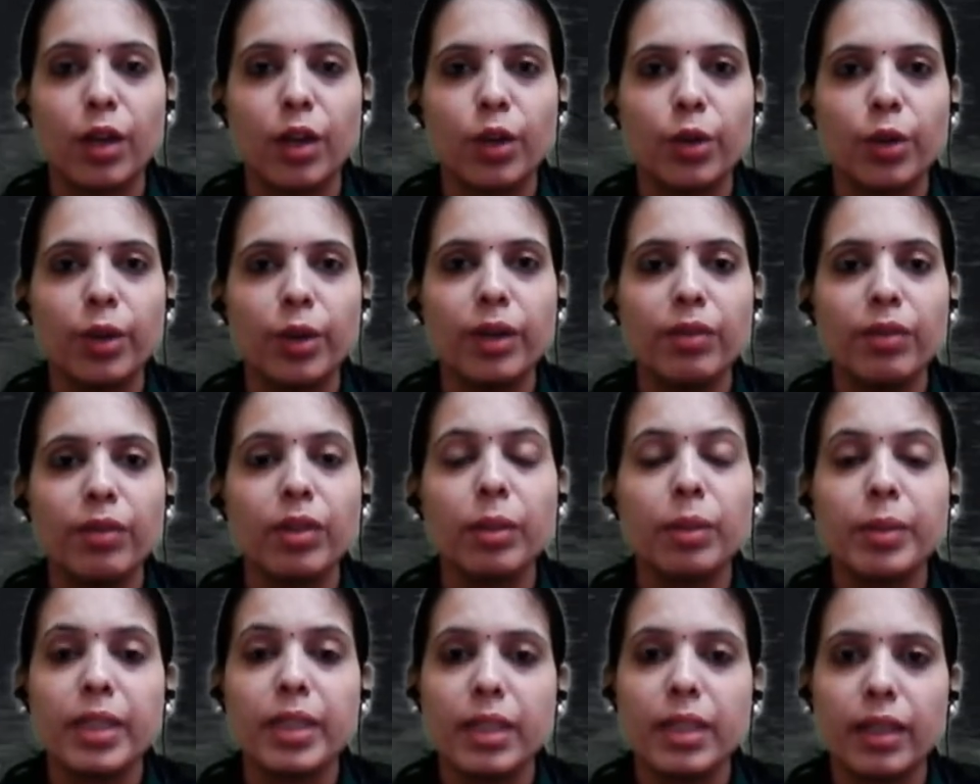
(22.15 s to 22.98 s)
Today
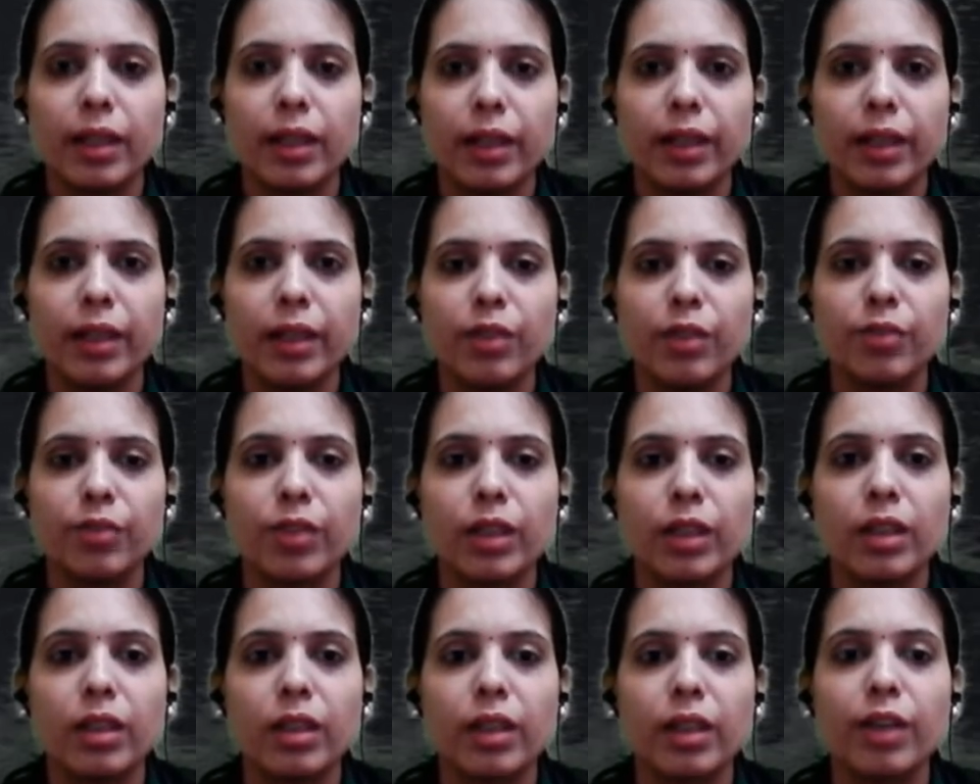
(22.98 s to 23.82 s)
we'll be starting
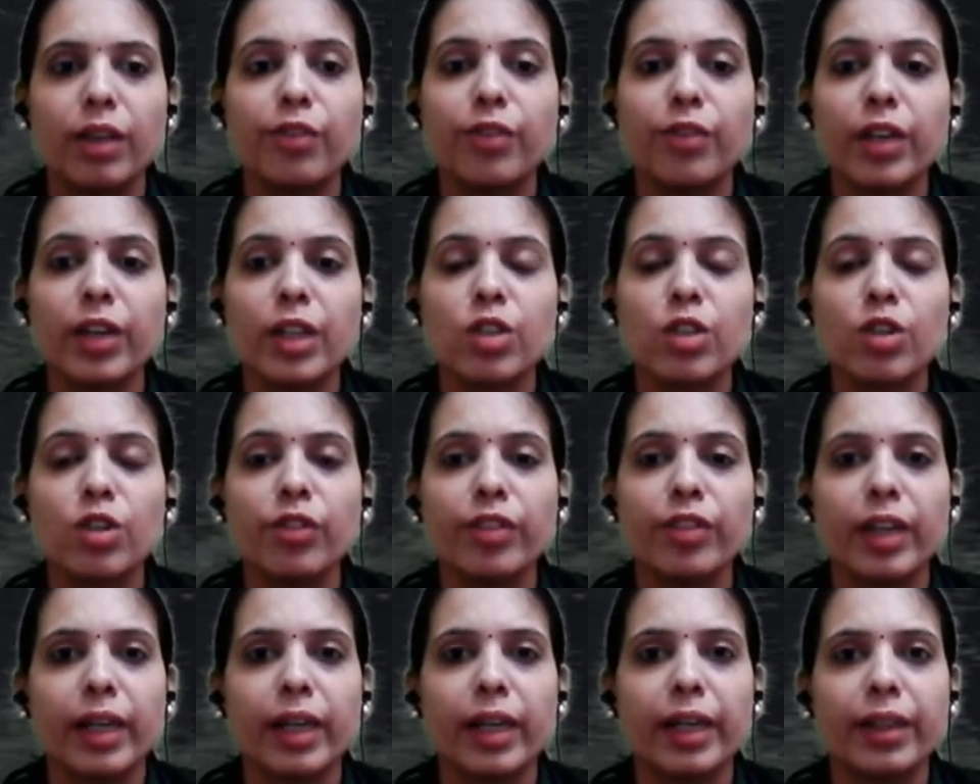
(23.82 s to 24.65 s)
with effects
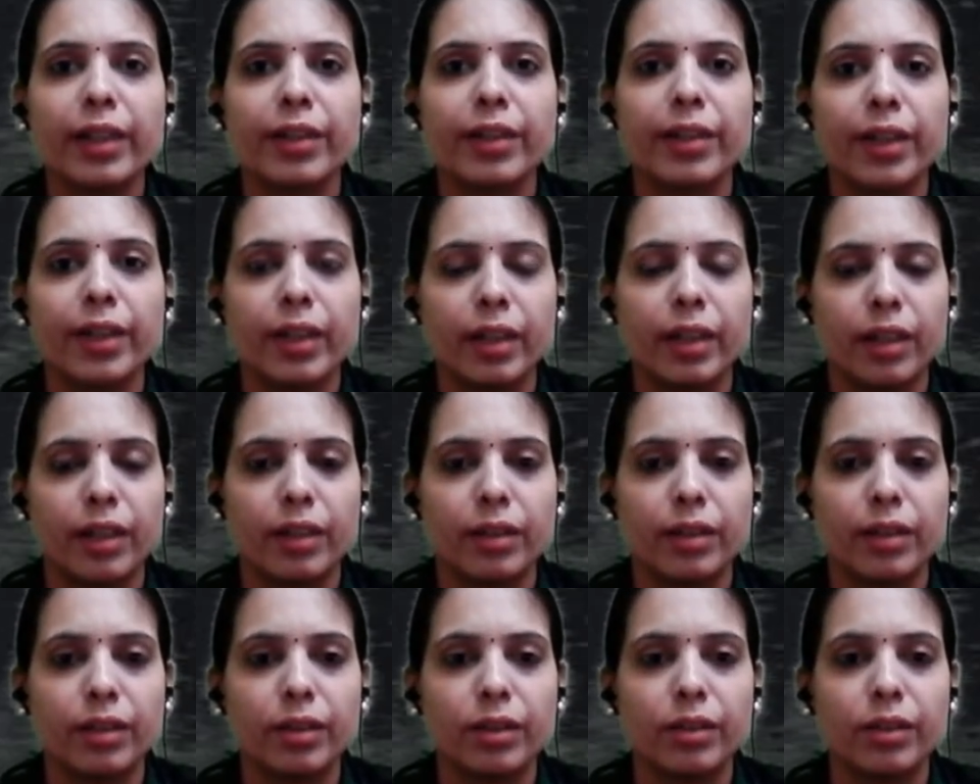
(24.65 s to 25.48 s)
of electric current.